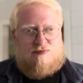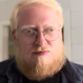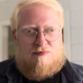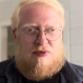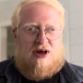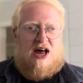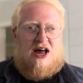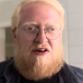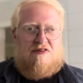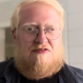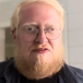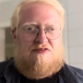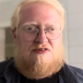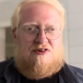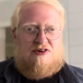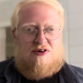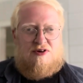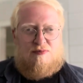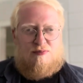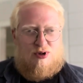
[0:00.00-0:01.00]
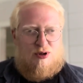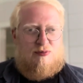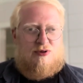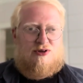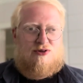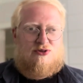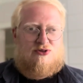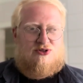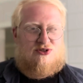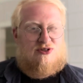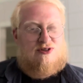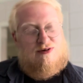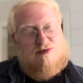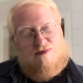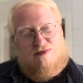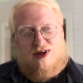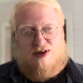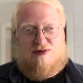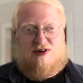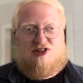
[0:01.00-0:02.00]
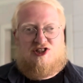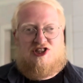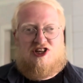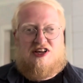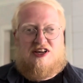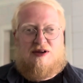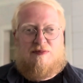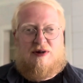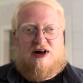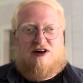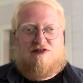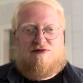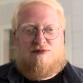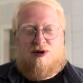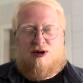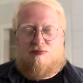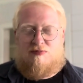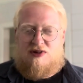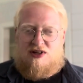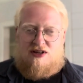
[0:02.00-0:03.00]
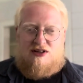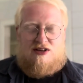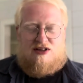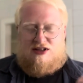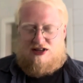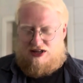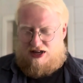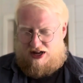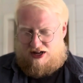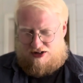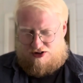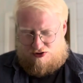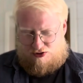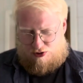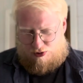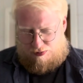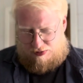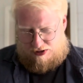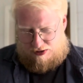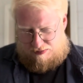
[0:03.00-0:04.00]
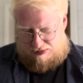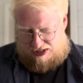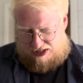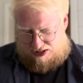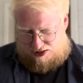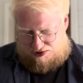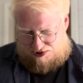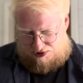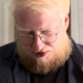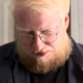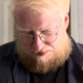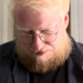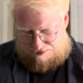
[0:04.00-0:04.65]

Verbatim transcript: bath, bubbles, maybe a cheeky bath bomb and a couple of beers.